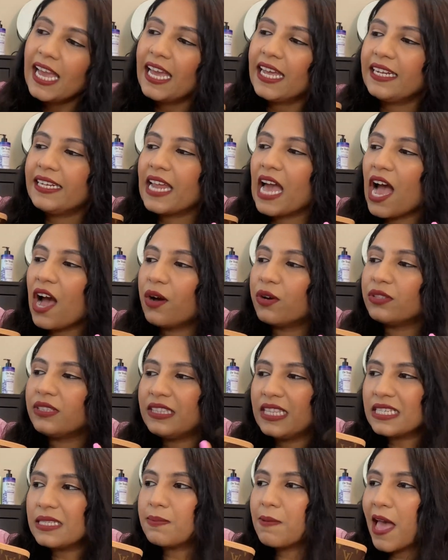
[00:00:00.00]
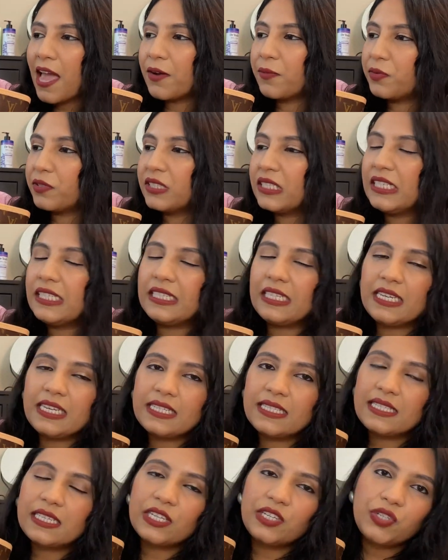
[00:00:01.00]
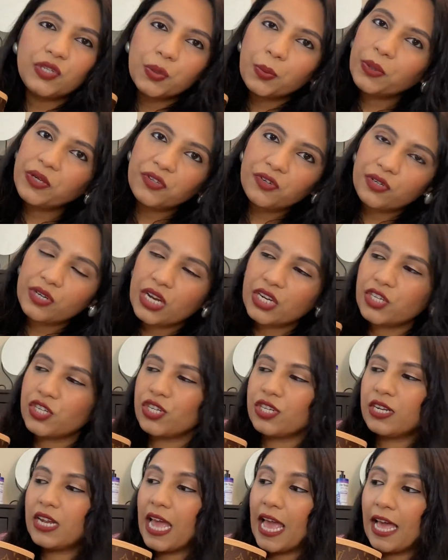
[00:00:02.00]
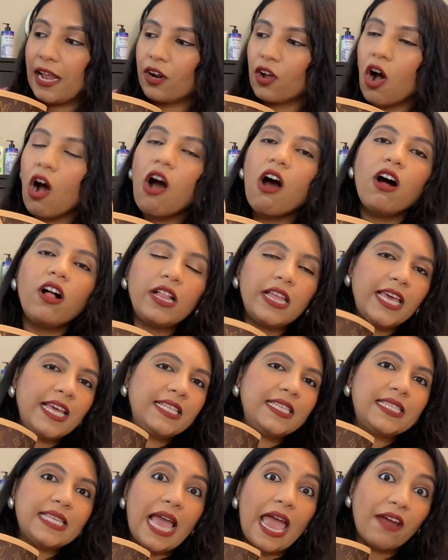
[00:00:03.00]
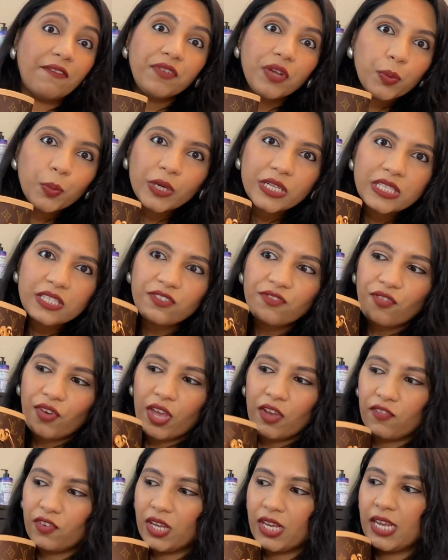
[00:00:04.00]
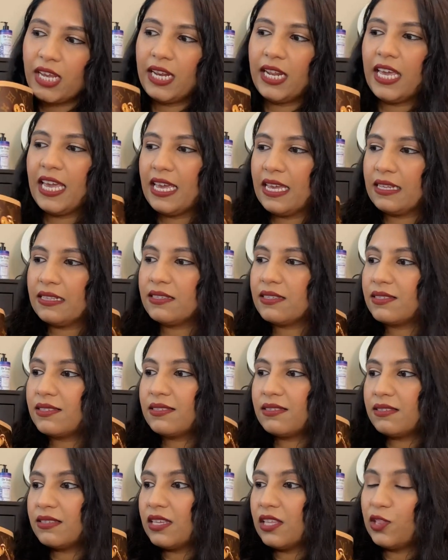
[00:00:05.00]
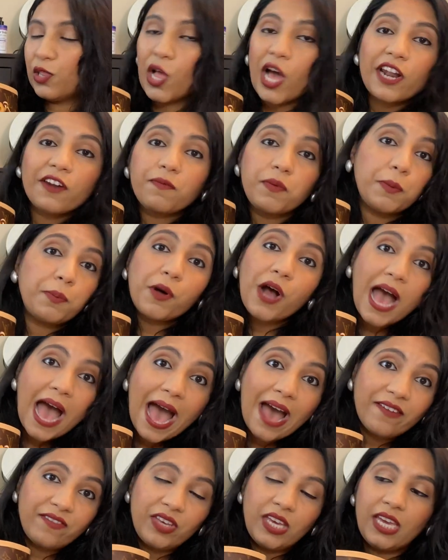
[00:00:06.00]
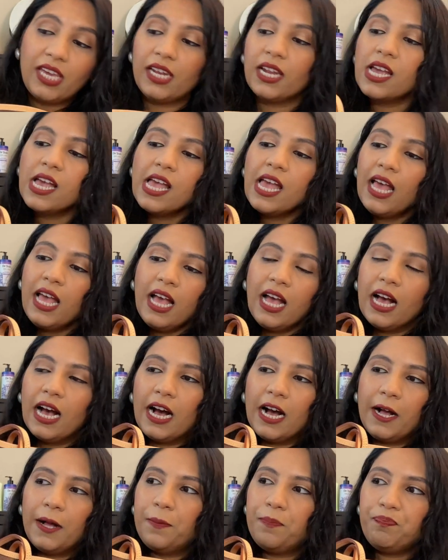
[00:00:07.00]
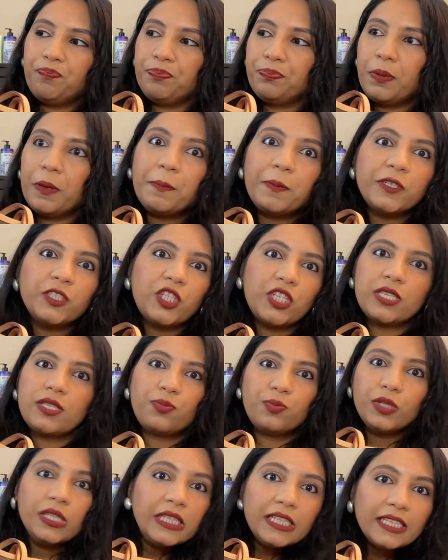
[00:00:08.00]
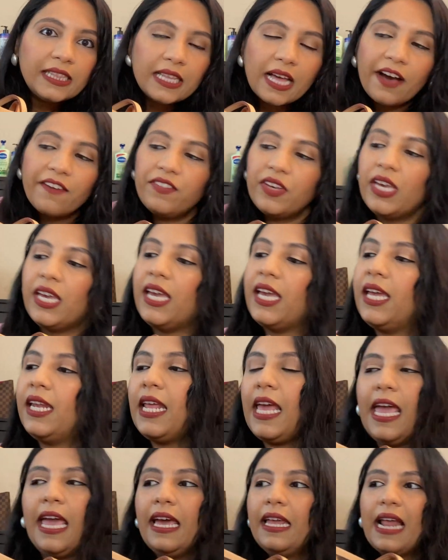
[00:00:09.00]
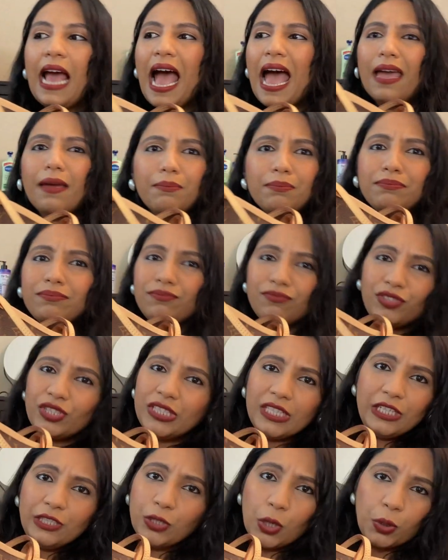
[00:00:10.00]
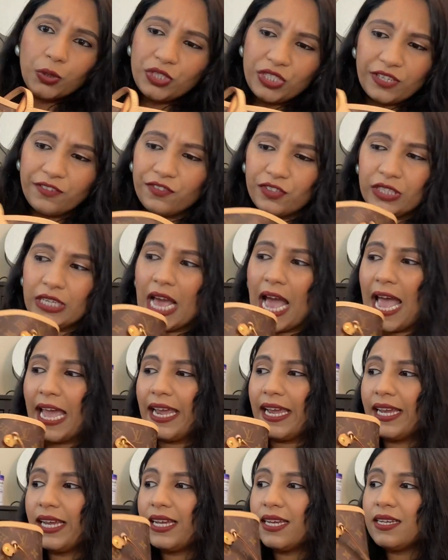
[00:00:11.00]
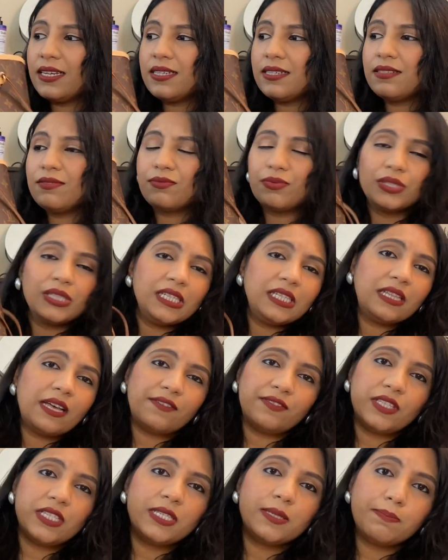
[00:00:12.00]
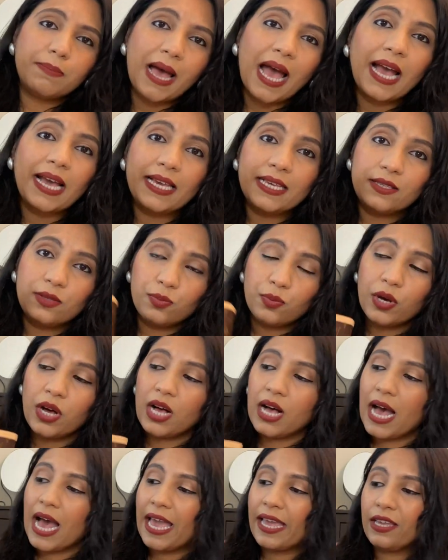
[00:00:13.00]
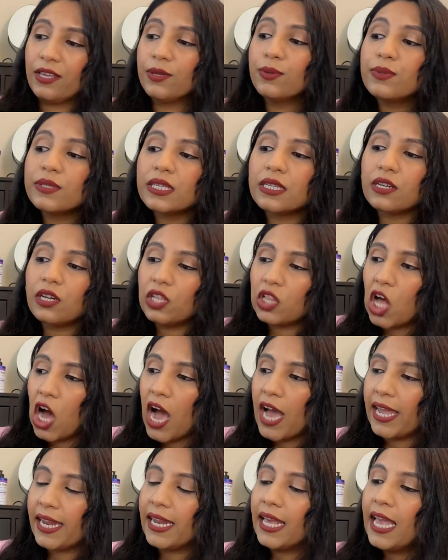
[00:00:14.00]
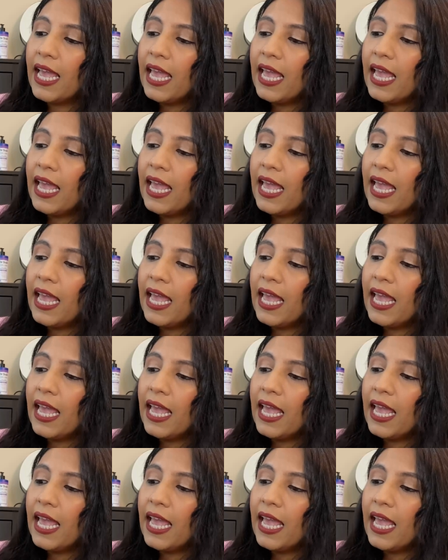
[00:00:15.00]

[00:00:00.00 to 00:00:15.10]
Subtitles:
Now, this bag really needs no introduction at all. It's everyone's favorite. A lot of people have it. People just really love it, and I'm really no different. I really love this bag as well. I use it a lot,